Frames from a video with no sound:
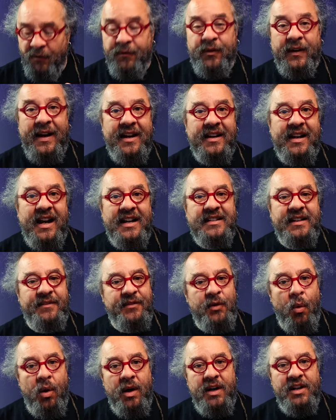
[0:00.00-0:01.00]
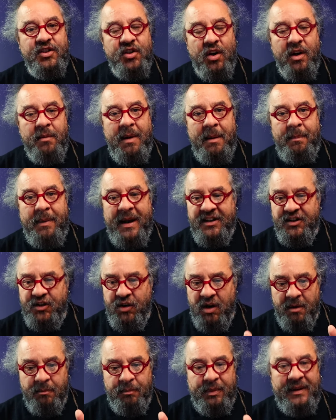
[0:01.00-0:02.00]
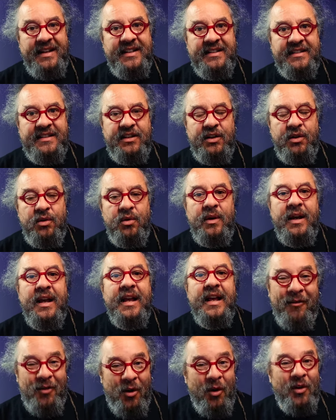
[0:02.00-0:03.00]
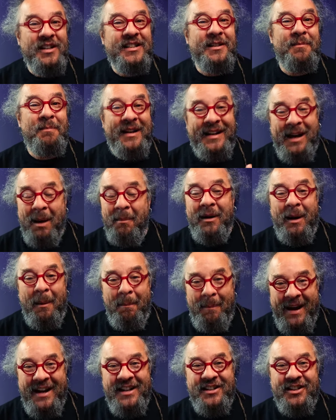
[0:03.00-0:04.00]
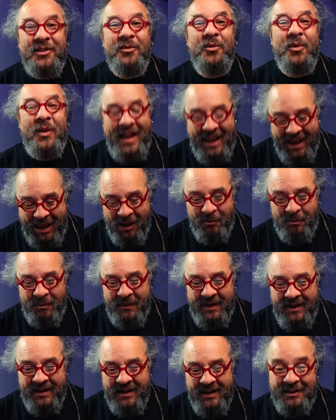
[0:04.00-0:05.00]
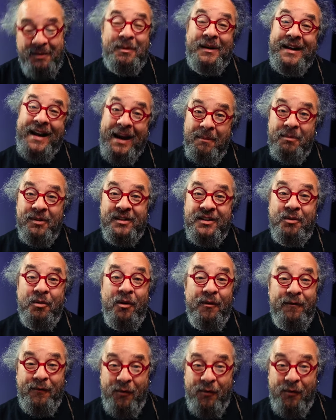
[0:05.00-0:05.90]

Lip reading: Don't forget, guys, if you want to join my Patreon, please do. Of course, becoming a patron will help me to be able to